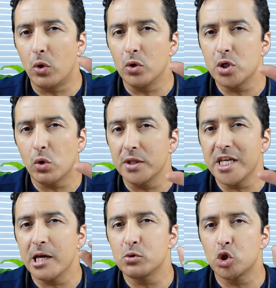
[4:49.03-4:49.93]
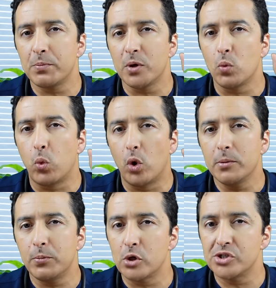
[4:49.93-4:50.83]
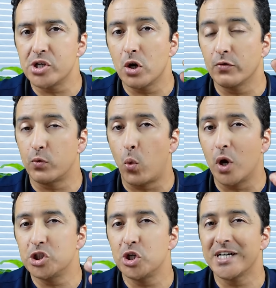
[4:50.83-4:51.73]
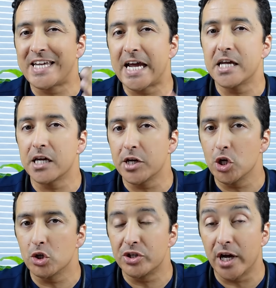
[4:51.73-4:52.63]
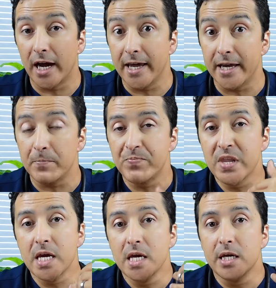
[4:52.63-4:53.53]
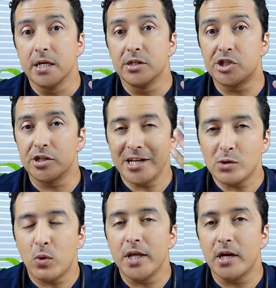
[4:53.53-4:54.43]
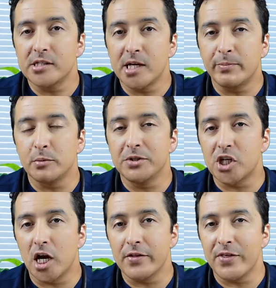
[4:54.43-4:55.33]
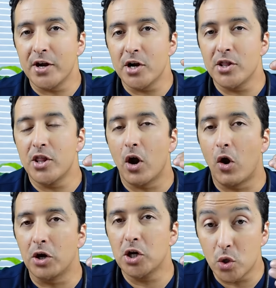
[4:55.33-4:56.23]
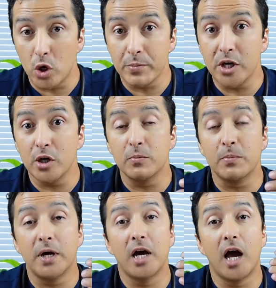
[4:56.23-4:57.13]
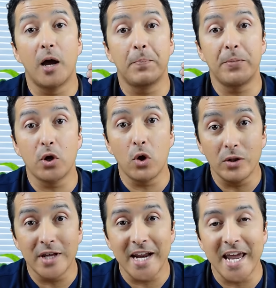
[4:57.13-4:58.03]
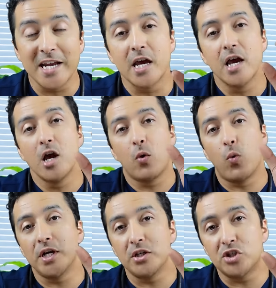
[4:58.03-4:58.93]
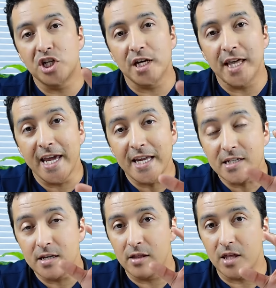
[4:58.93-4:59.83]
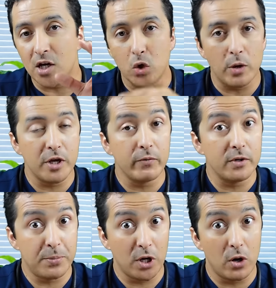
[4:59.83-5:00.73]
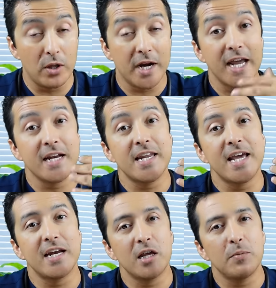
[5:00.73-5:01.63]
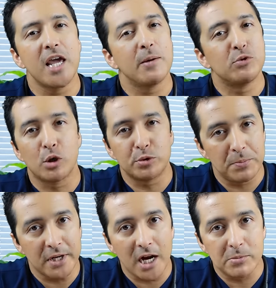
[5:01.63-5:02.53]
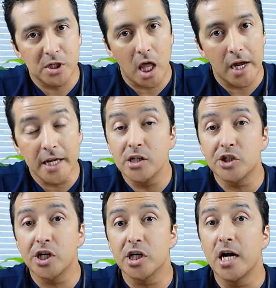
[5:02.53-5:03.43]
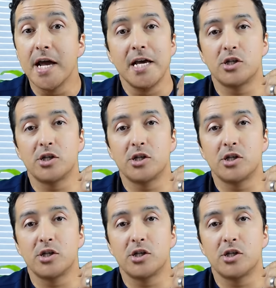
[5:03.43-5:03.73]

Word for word: Oh, you're only absorbing 1% of what you're getting in your diet. So that's why there are supplements out there that are chromium uh, picolinate. When you chelate the chromium with picolinate, then the absorption becomes a lot easier.